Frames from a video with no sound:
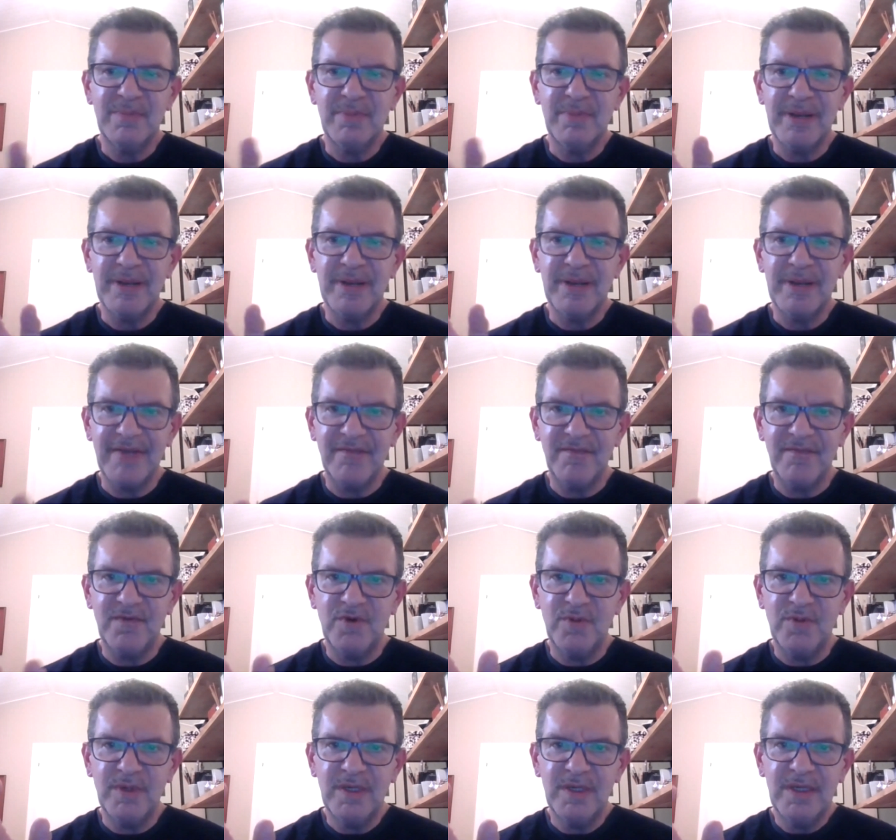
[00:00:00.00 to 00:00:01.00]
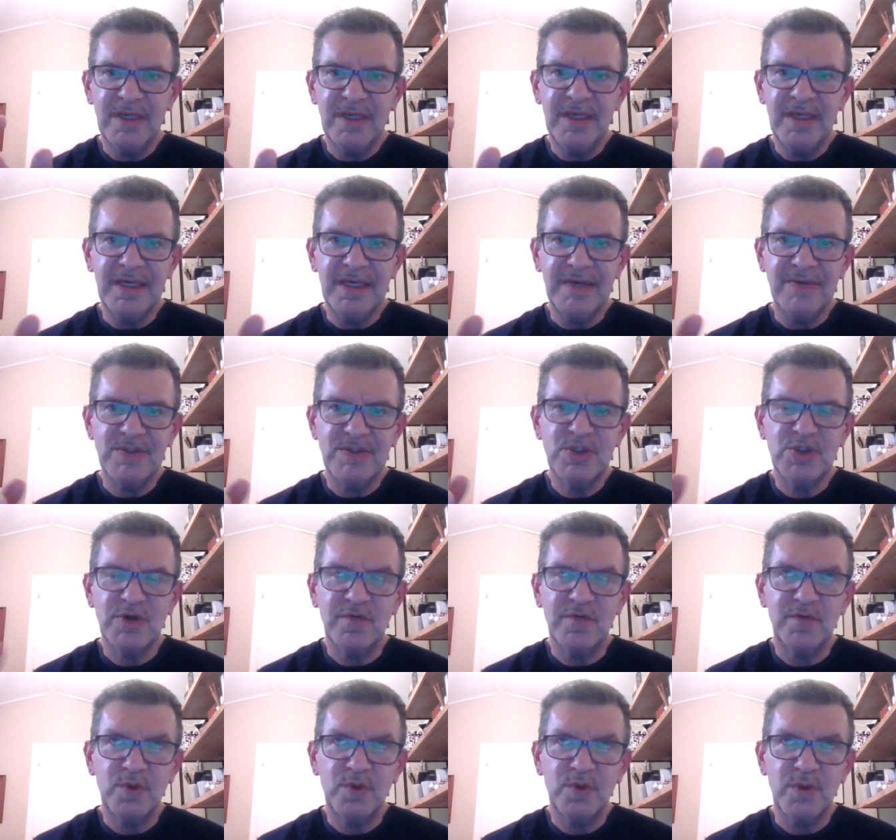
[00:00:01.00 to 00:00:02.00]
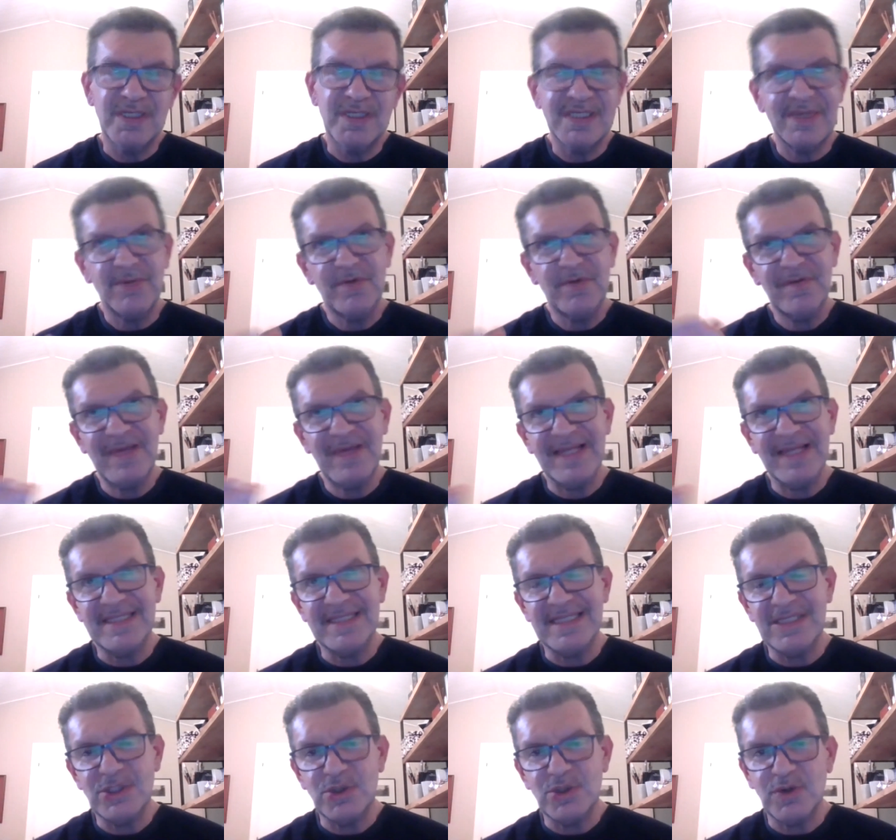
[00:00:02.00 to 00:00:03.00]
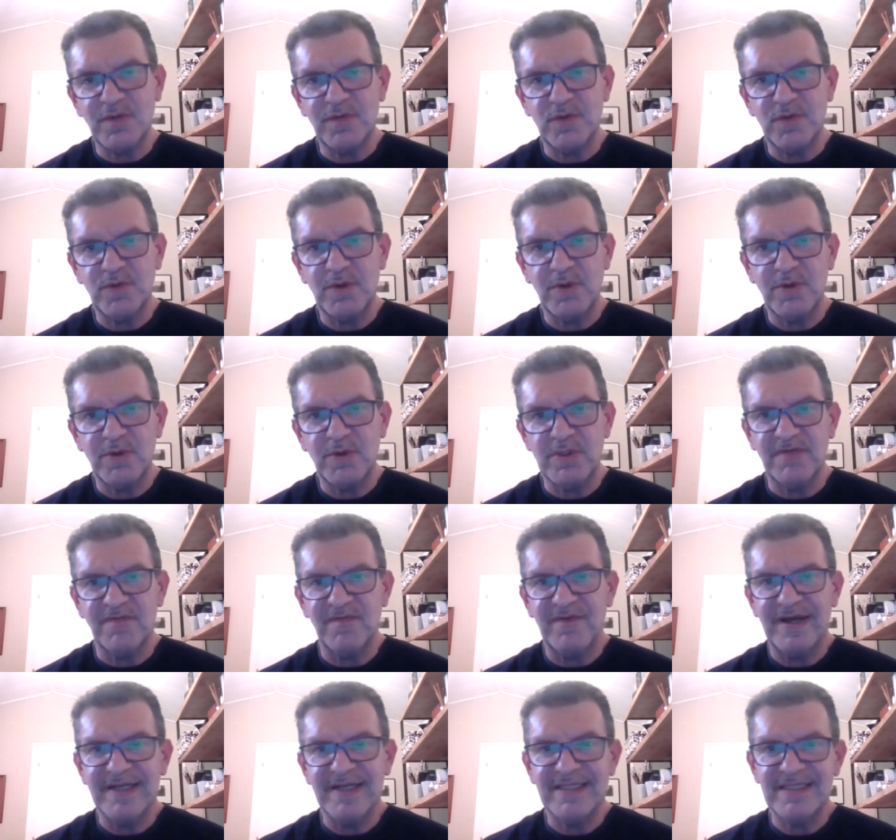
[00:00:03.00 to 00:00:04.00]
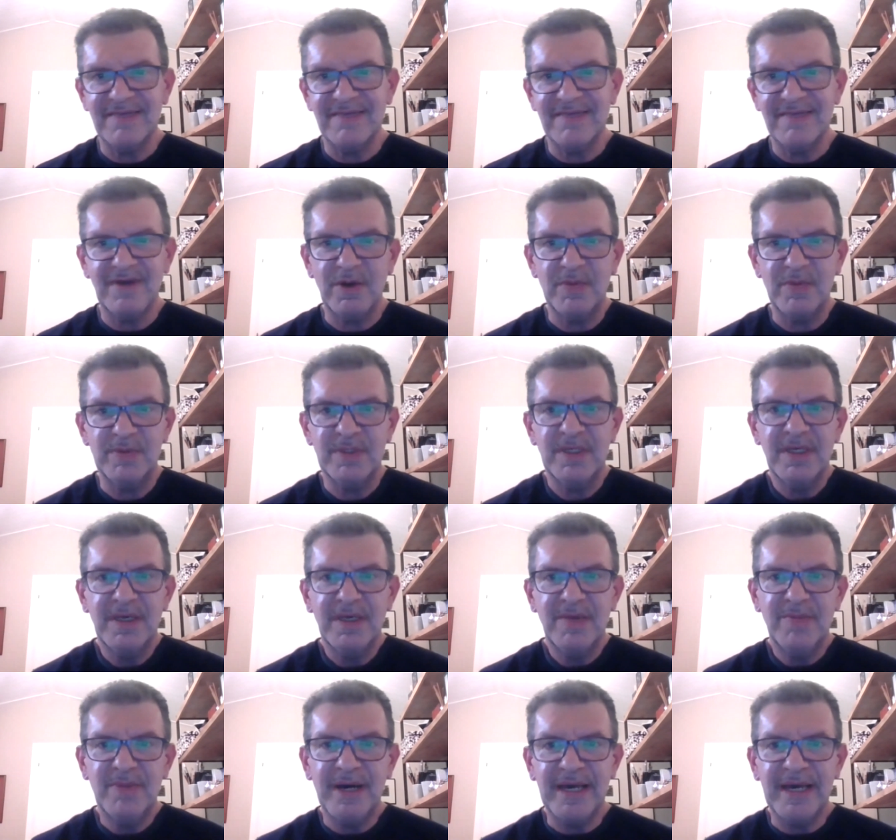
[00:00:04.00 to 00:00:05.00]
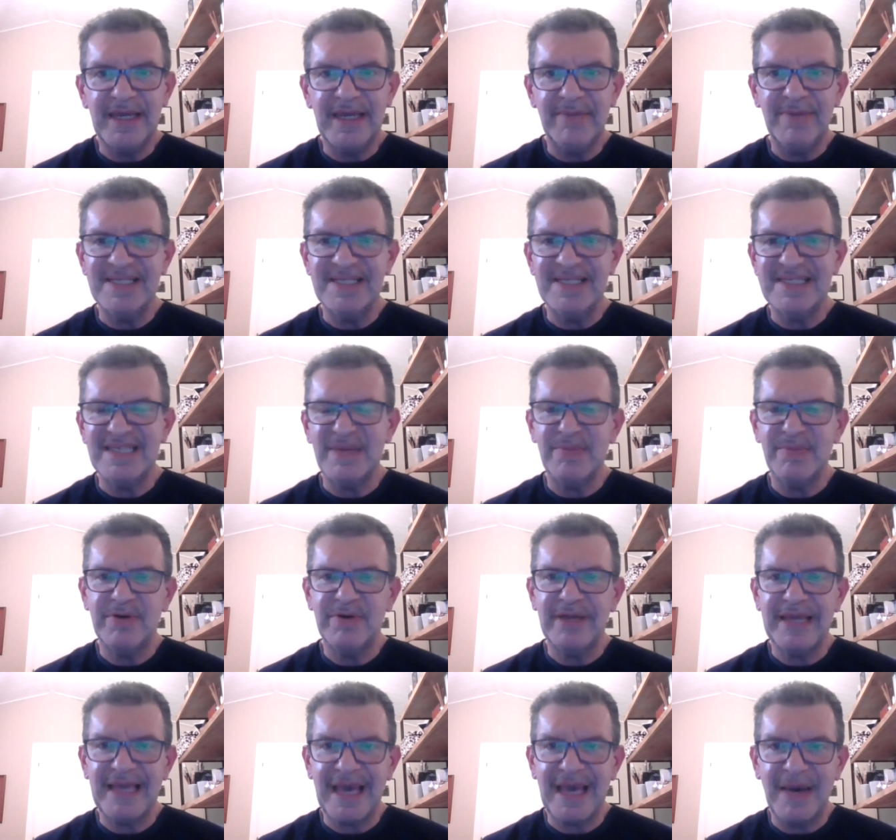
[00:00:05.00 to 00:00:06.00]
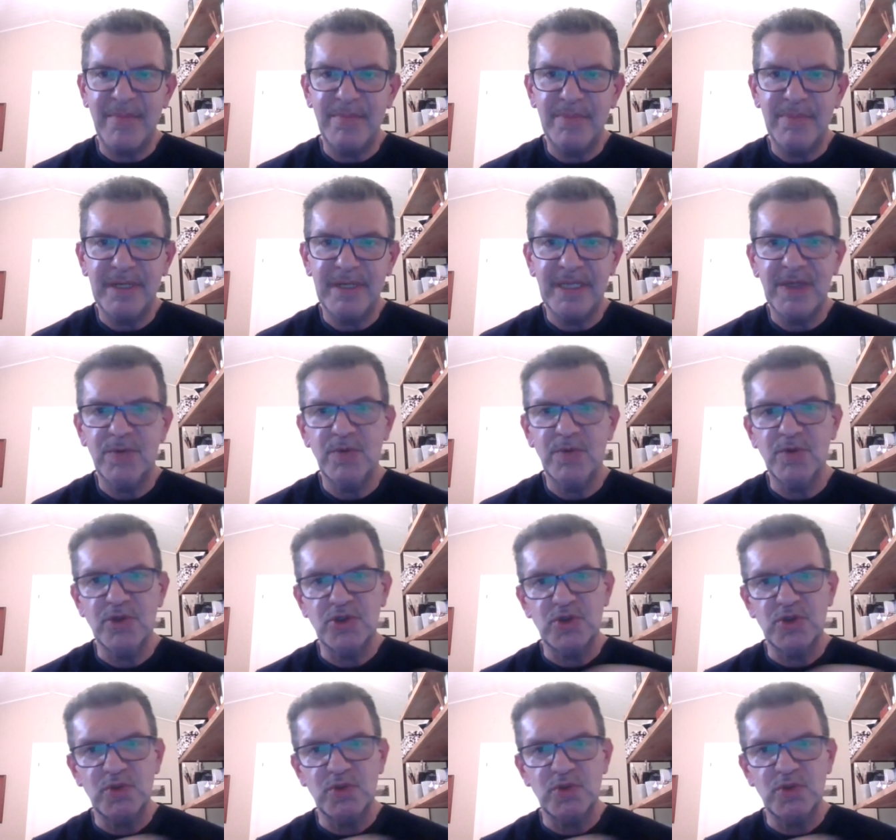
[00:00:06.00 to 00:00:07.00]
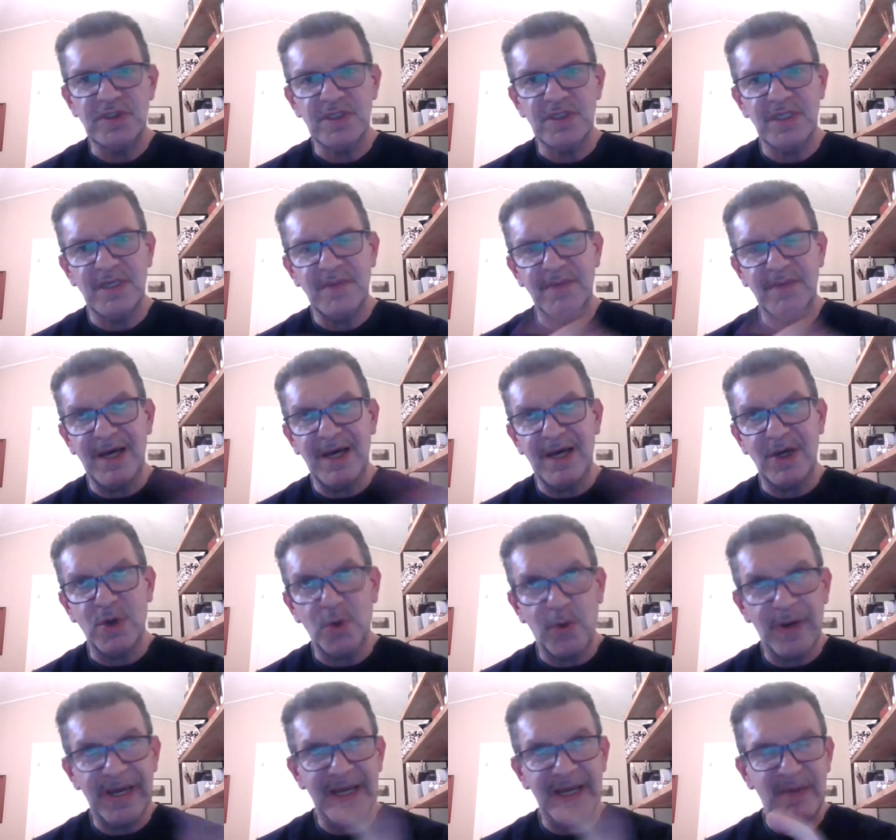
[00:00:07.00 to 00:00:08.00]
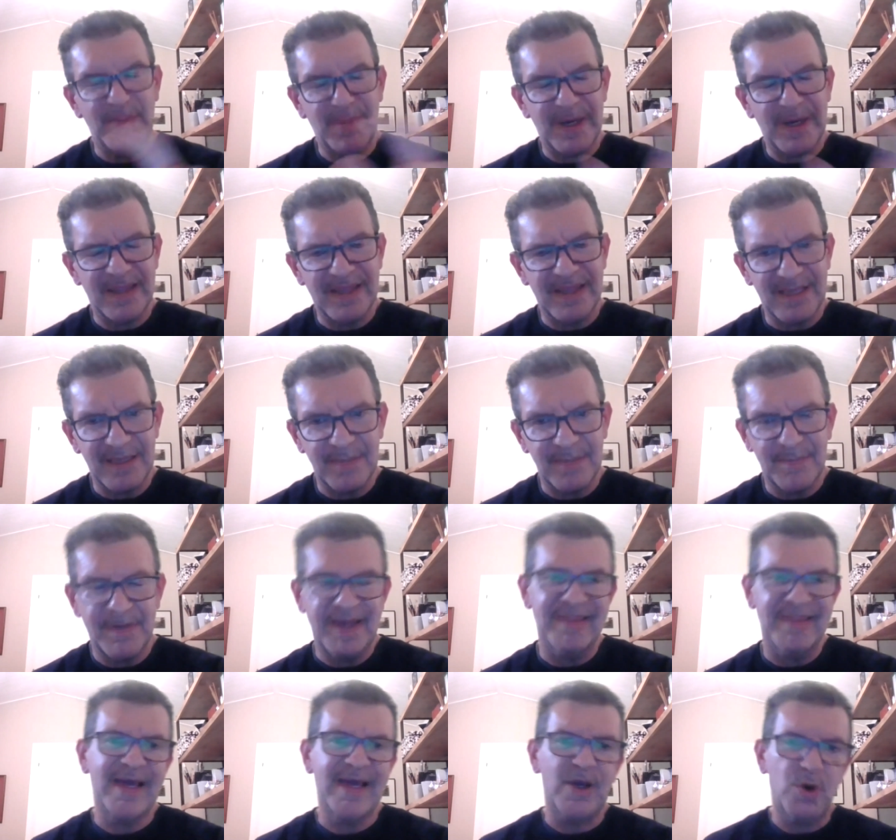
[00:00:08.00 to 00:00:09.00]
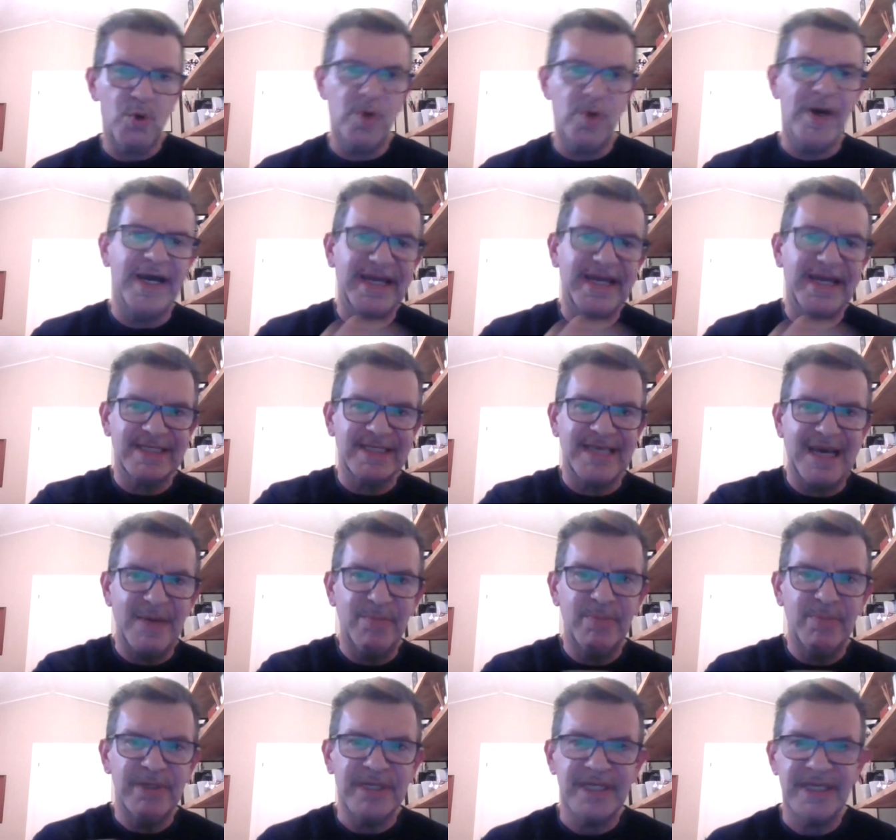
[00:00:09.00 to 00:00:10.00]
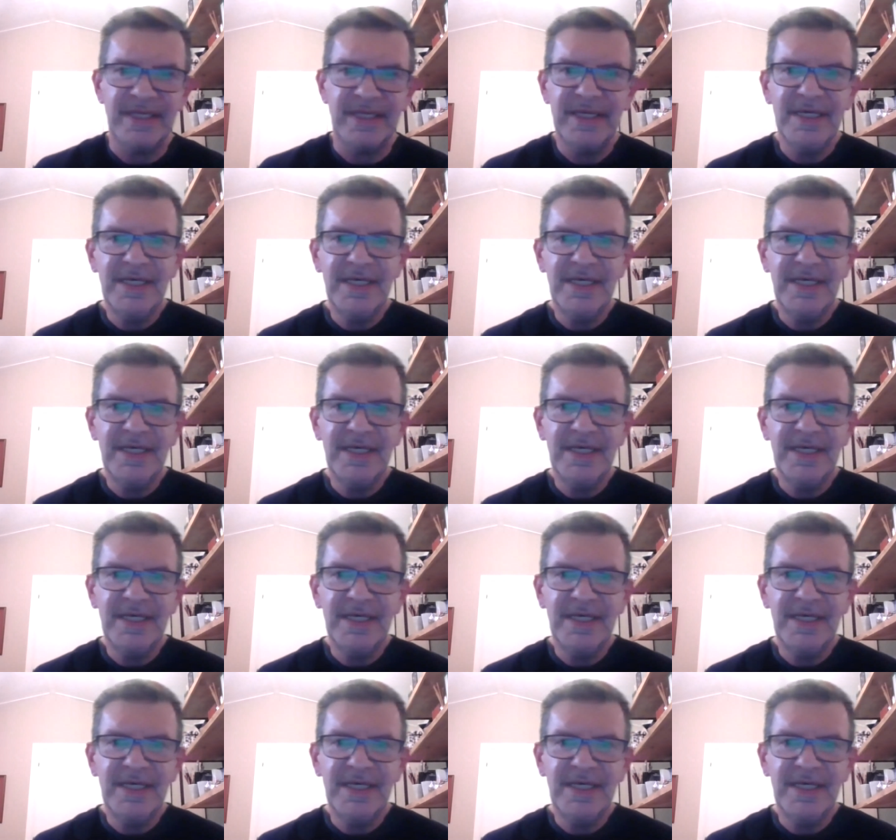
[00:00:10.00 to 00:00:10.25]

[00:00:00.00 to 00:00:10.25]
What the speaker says: platform software, some of the IT software was in fact developed by a separate company, which was acquired by the acquired company.